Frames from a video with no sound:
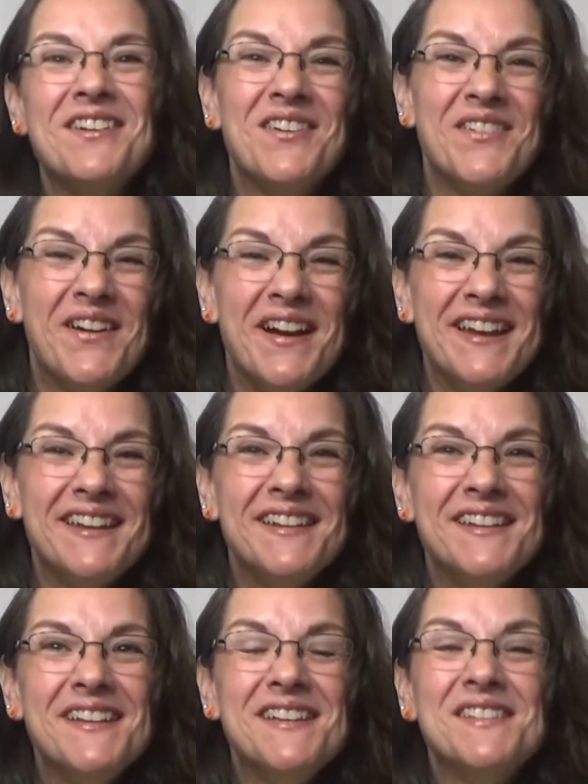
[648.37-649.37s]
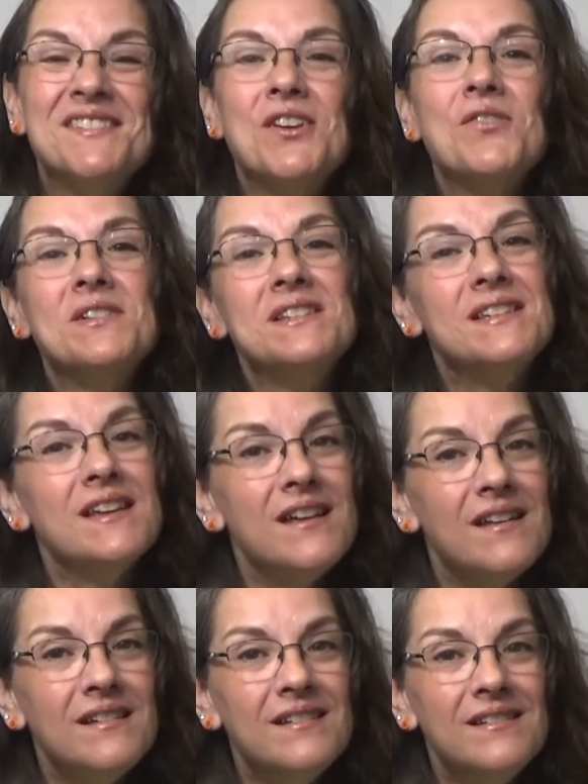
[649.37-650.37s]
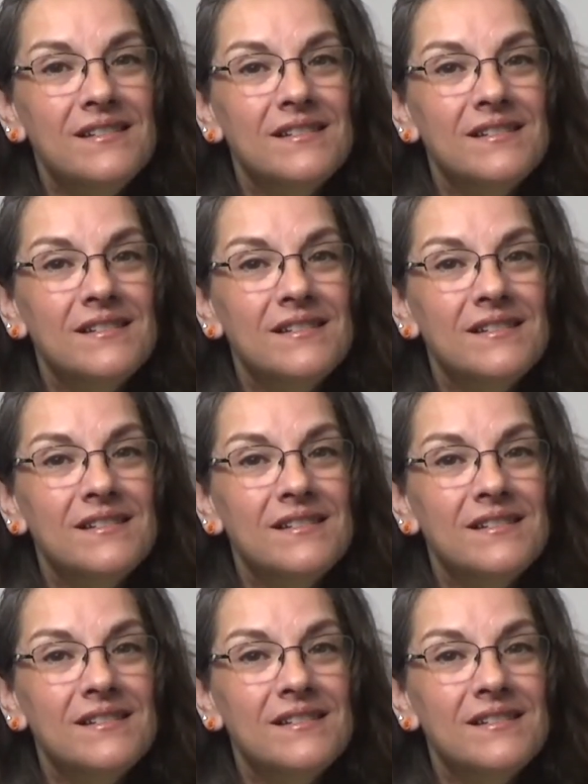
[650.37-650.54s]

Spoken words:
Alright? So until